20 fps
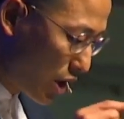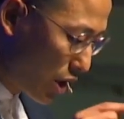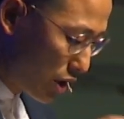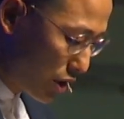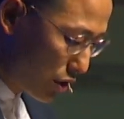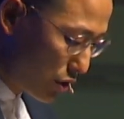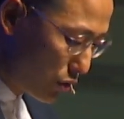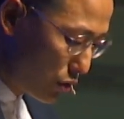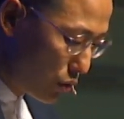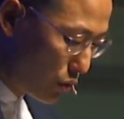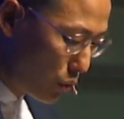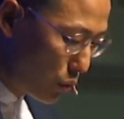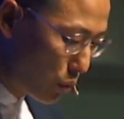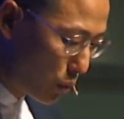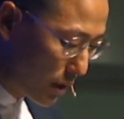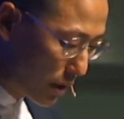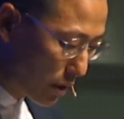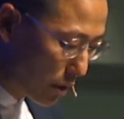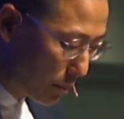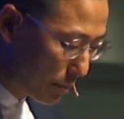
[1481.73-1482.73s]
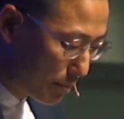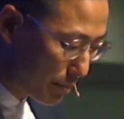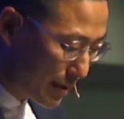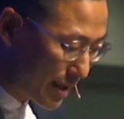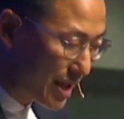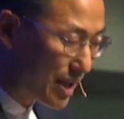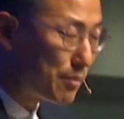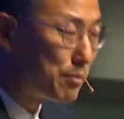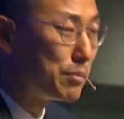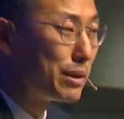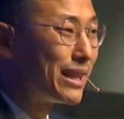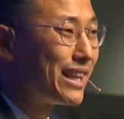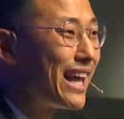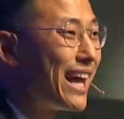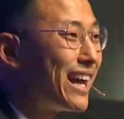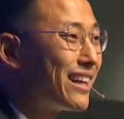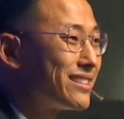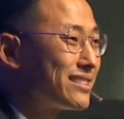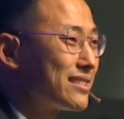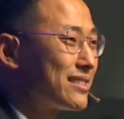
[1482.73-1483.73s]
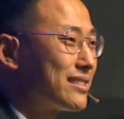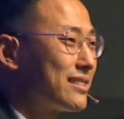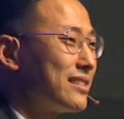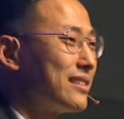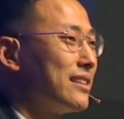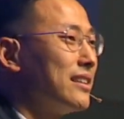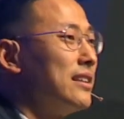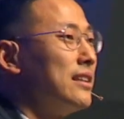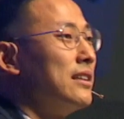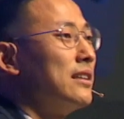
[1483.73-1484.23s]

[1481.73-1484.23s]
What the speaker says: you will be blessed.